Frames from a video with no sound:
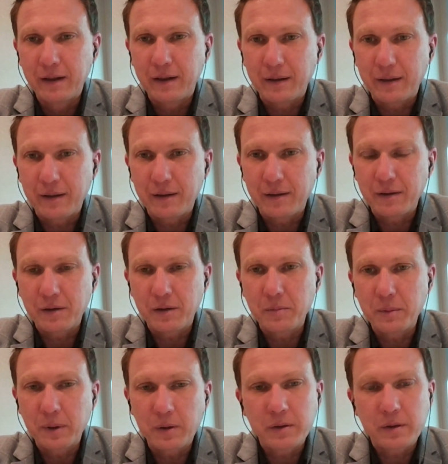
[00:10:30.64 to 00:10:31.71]
the
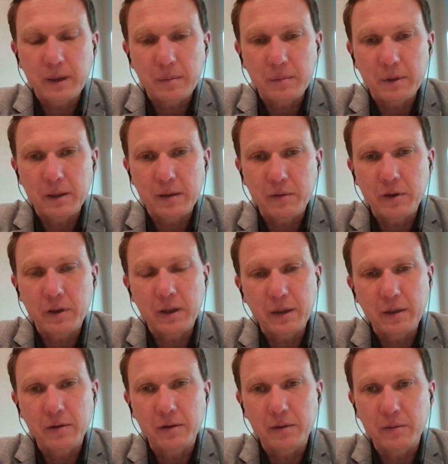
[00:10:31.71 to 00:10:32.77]
goalposts seem to have
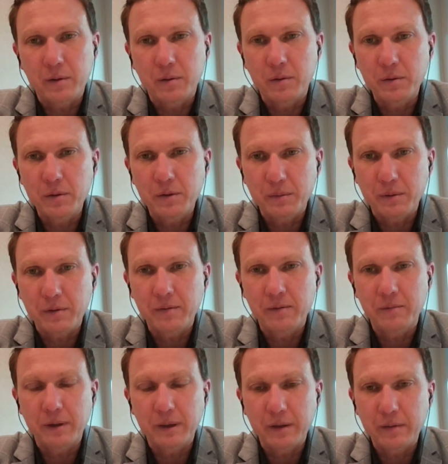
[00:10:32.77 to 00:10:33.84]
changed, of course,
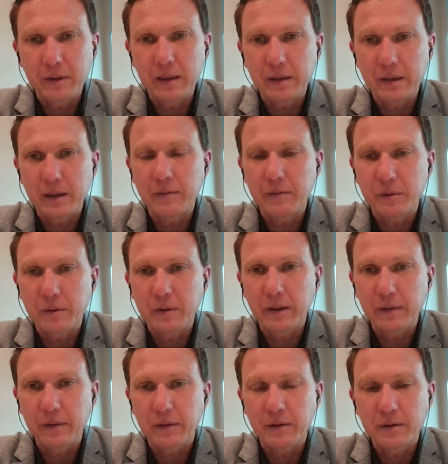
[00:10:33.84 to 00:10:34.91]
with one event after
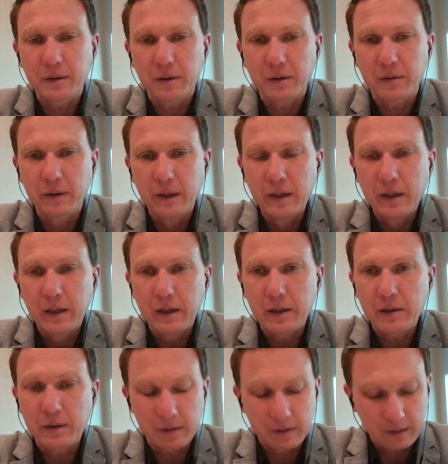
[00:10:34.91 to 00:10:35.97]
another. So
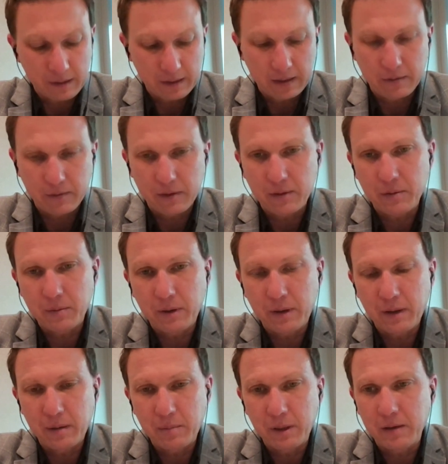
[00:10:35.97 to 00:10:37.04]
I just start out this
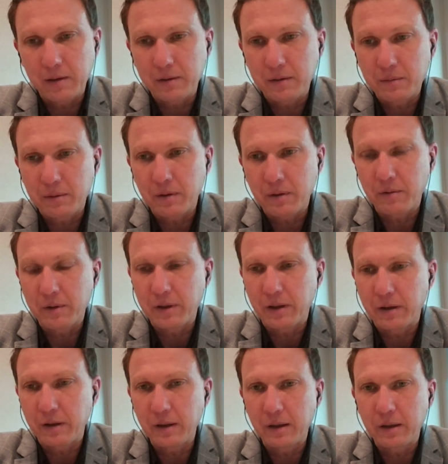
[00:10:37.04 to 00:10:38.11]
way because what I want to
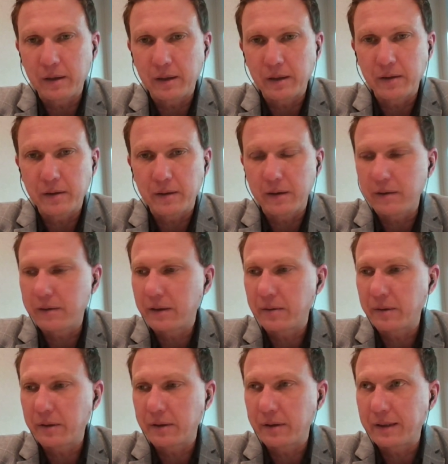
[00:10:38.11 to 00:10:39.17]
highlight is that
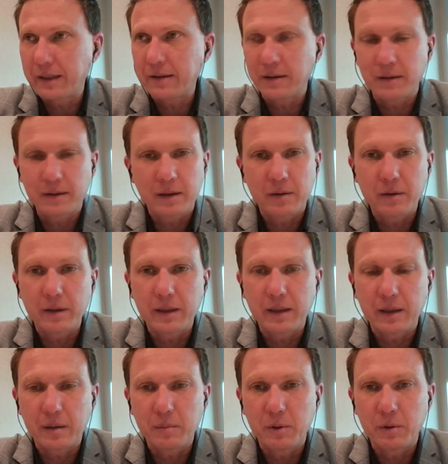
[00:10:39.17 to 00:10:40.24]
there isn't necessarily
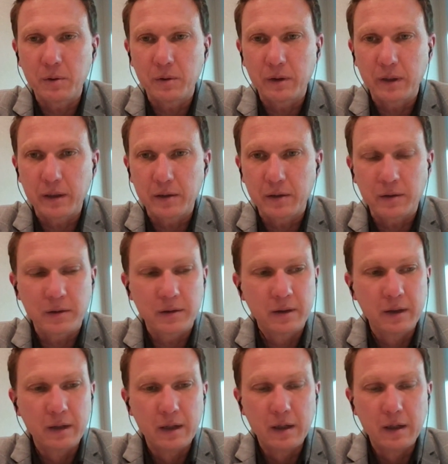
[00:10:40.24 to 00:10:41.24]
anymore just